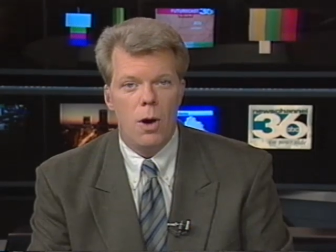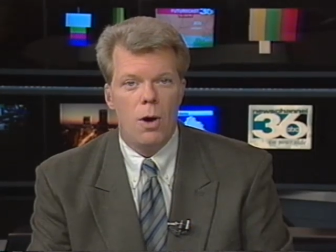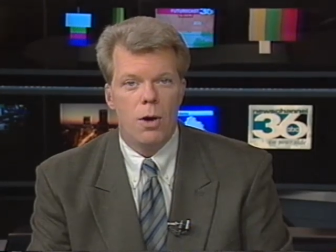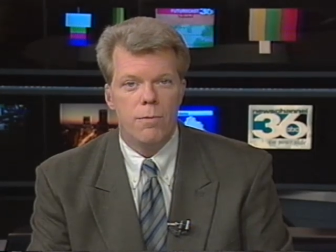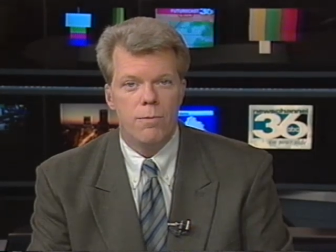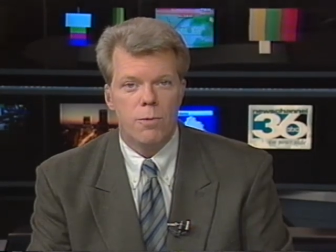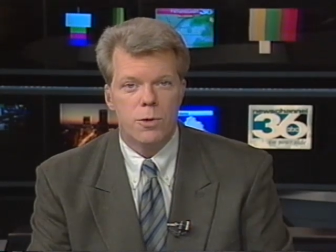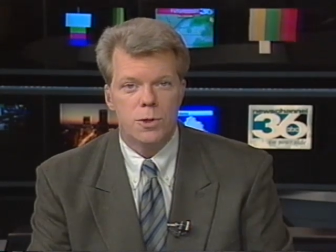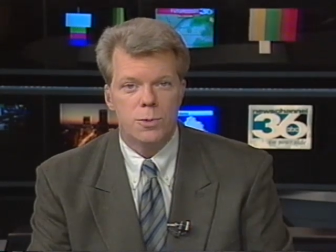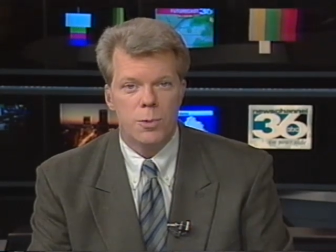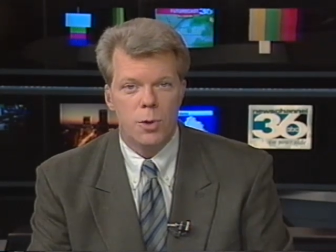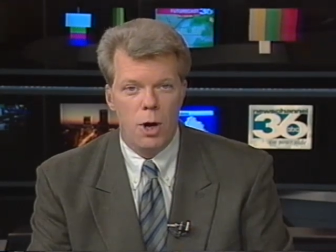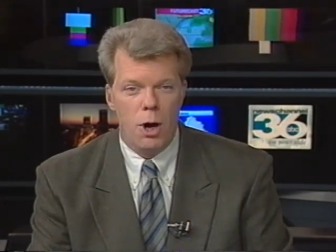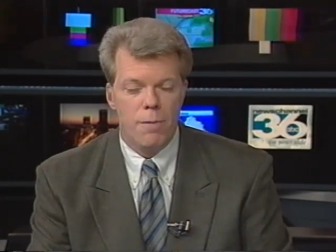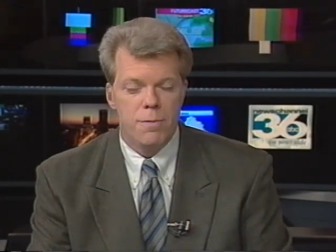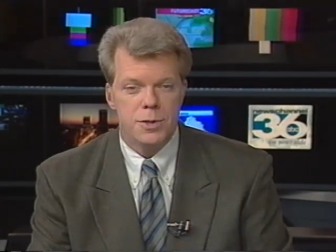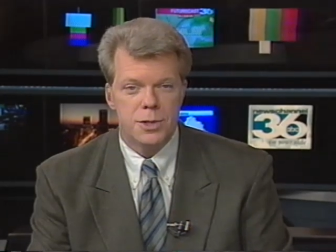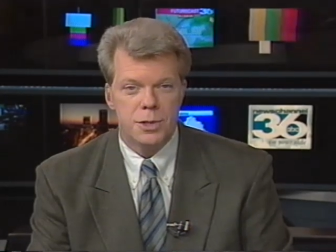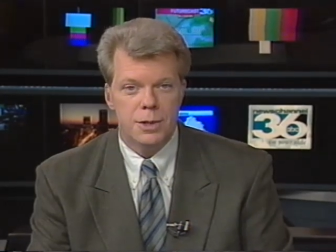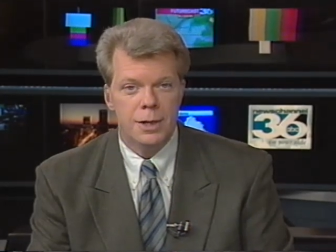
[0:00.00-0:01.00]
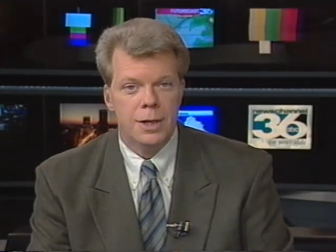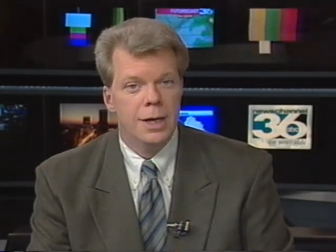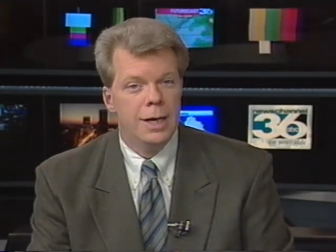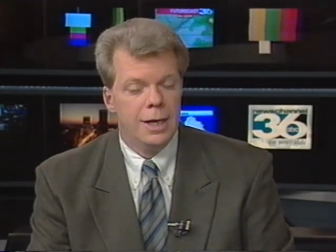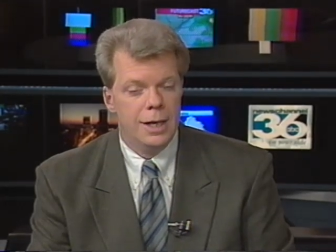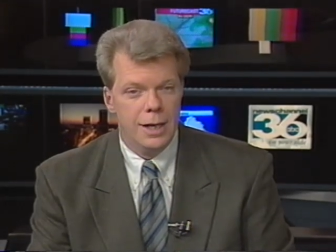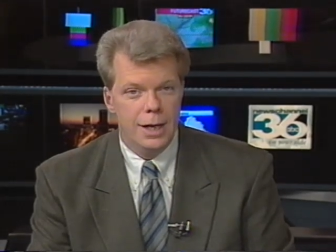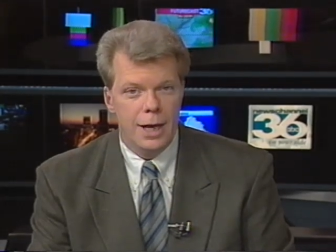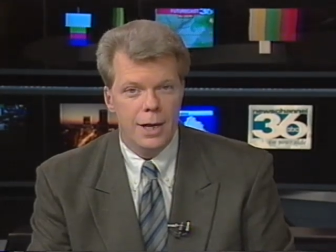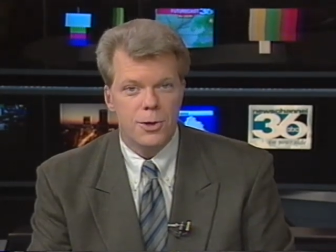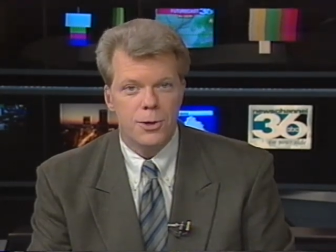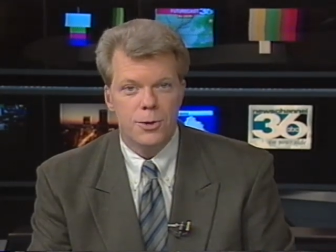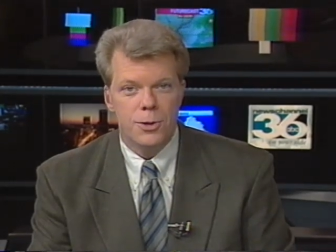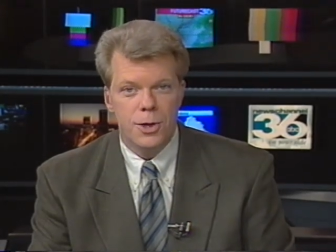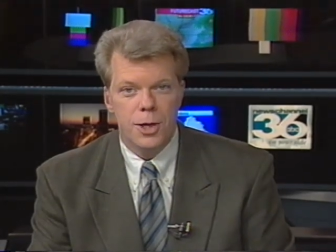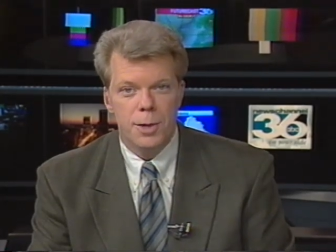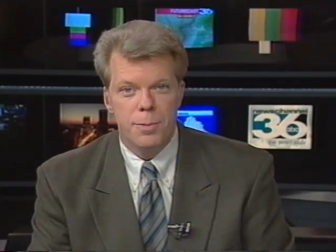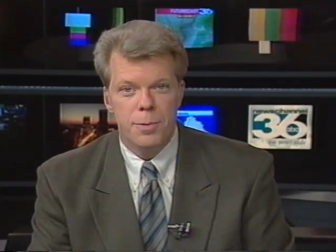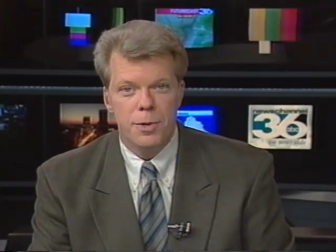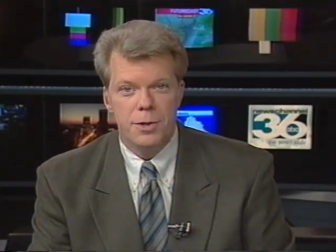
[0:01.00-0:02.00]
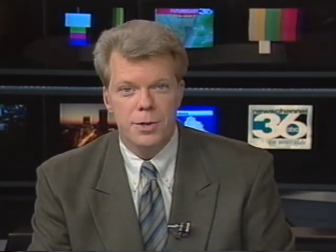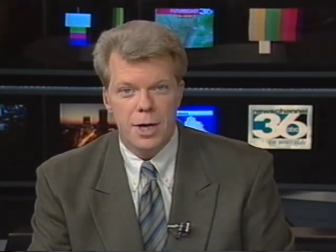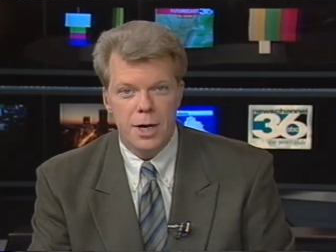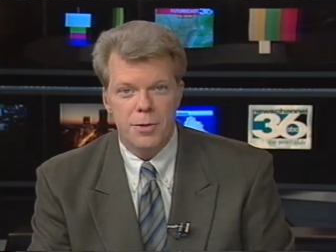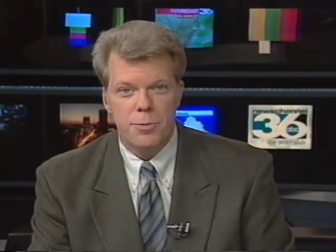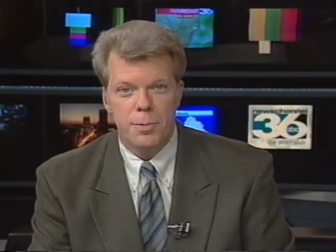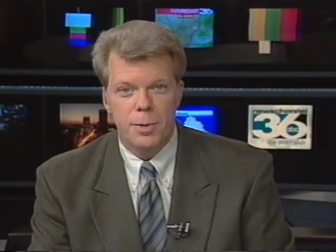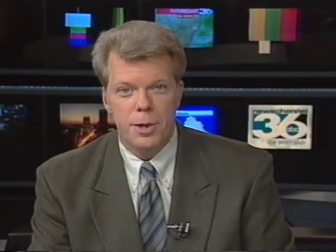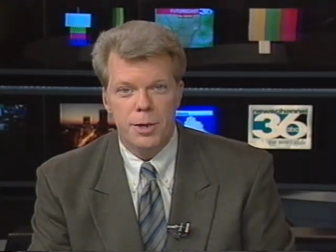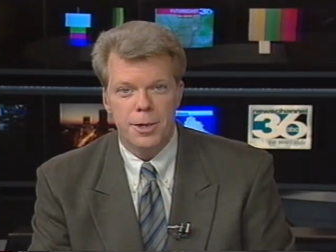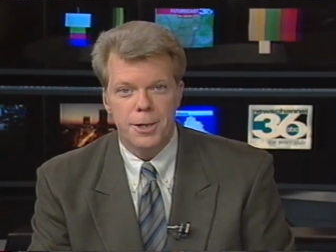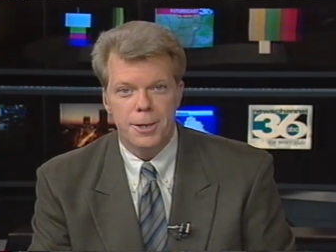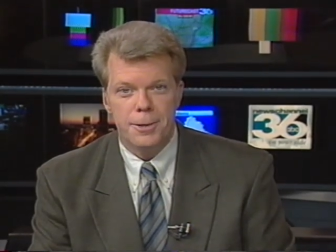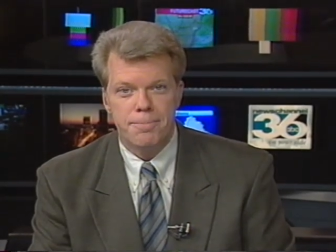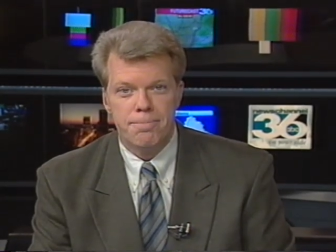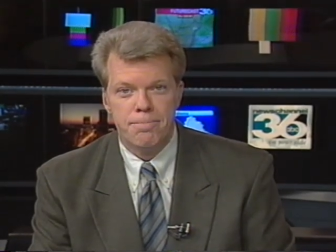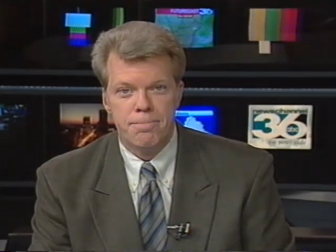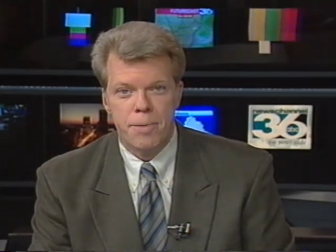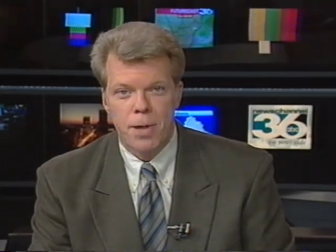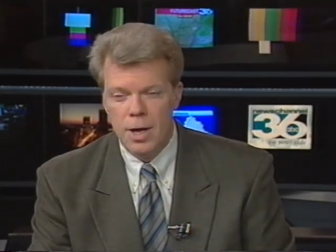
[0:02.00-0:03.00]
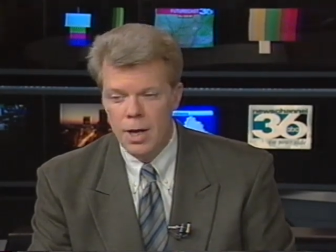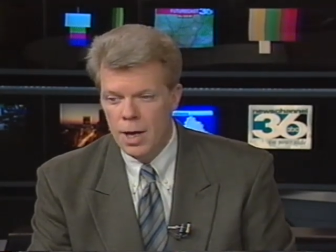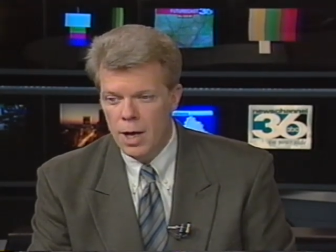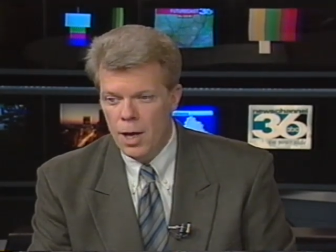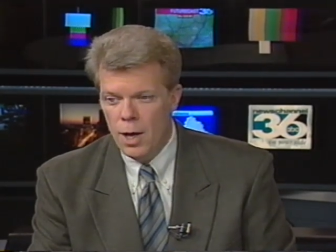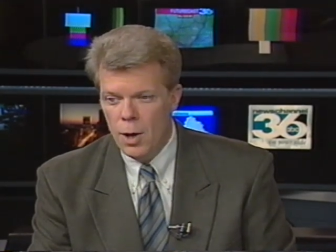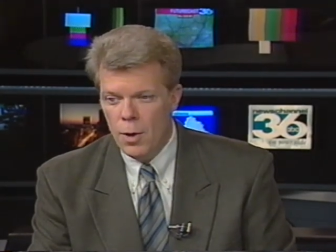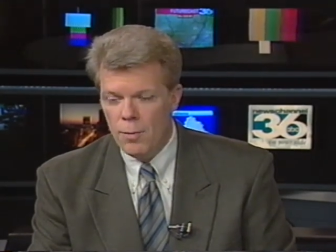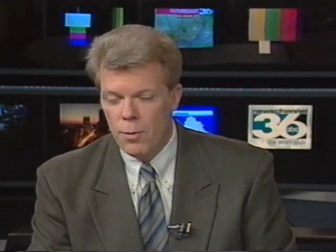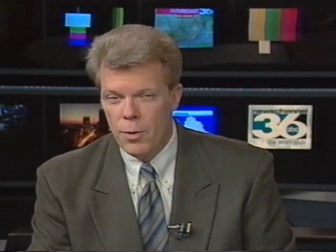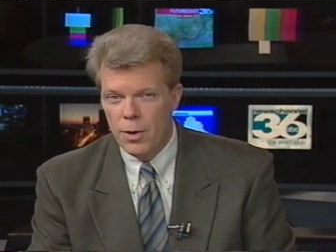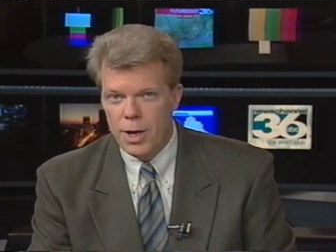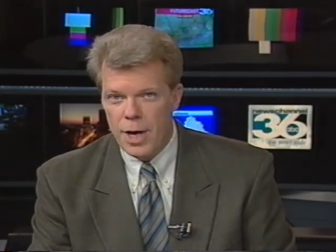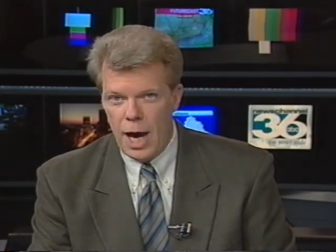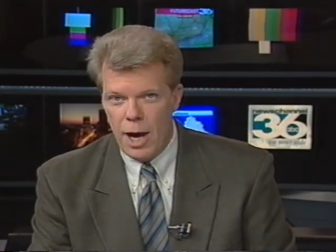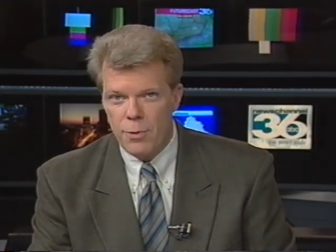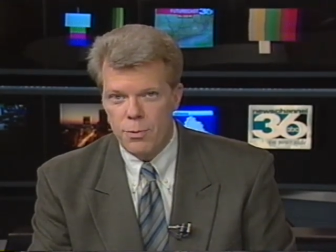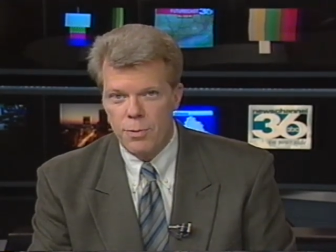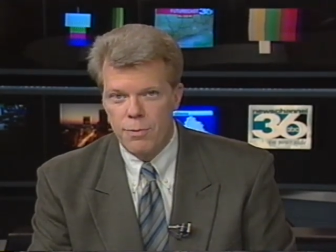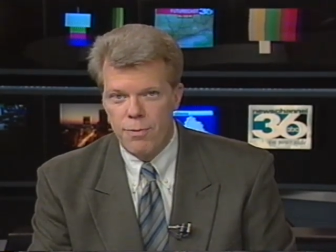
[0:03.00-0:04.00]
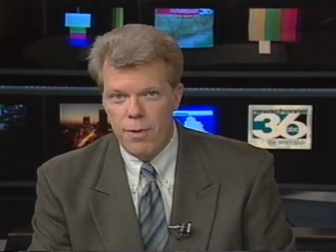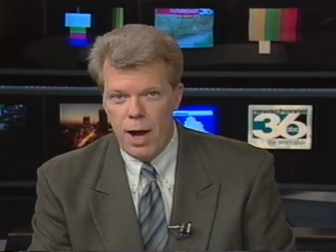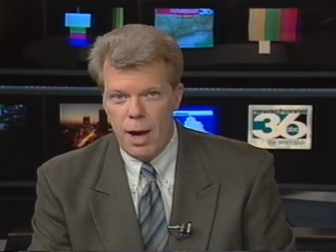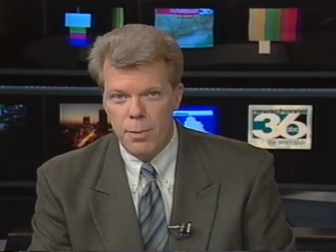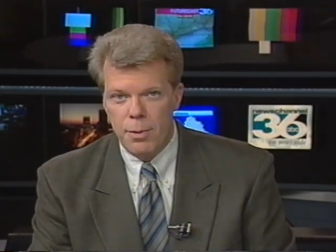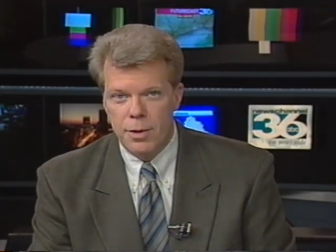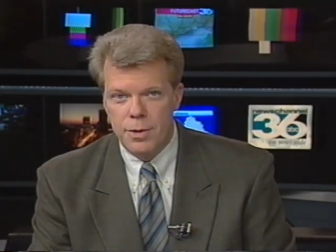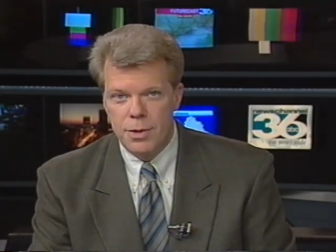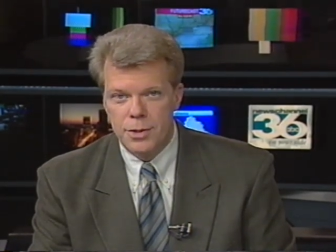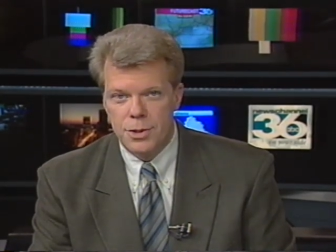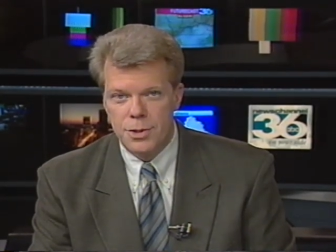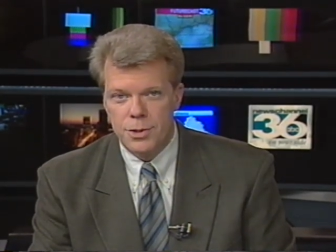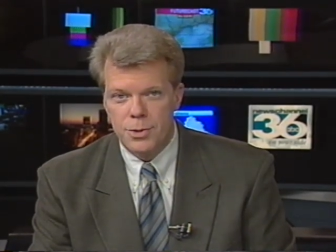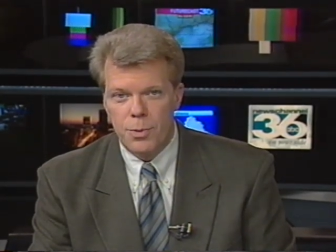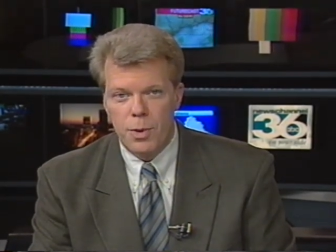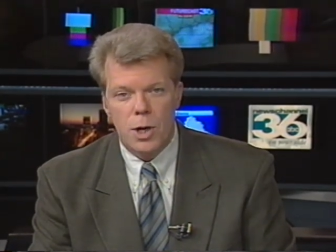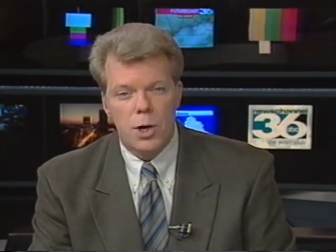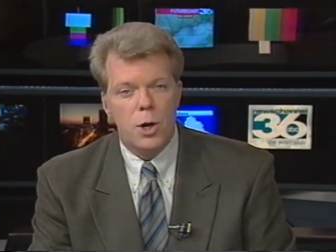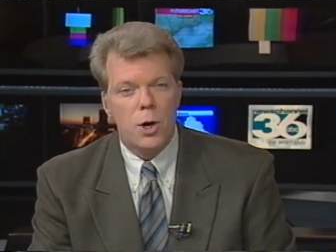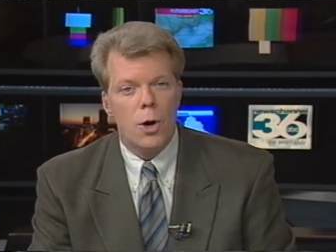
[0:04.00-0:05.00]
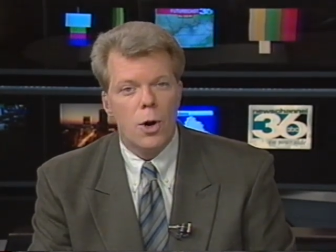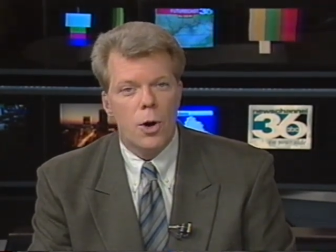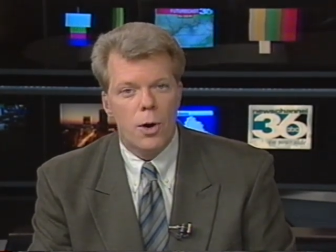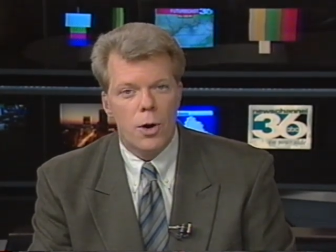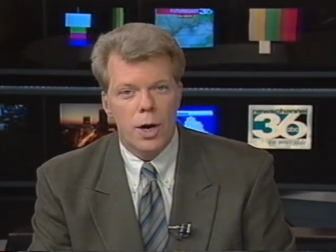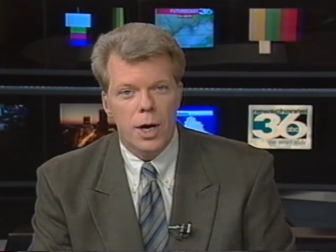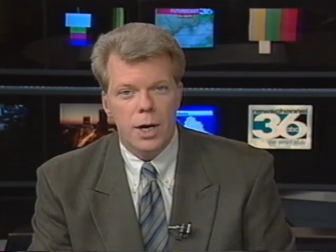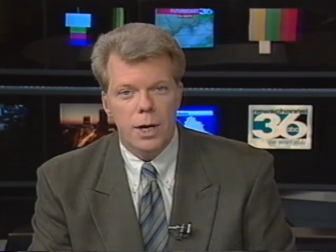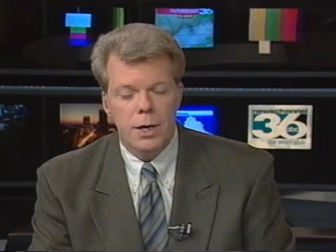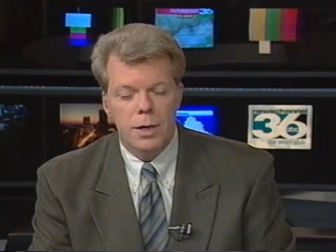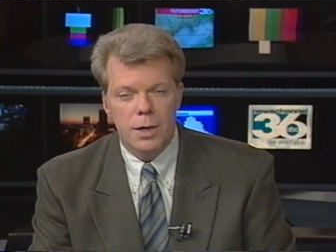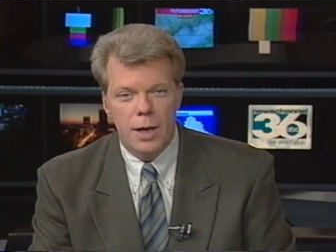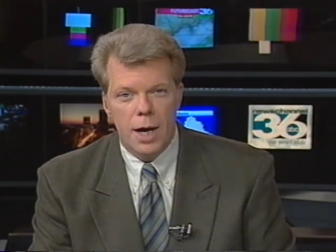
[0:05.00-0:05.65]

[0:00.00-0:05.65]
law enforcement officer. That could get him the death penalty. For the Catron family, this is a recurring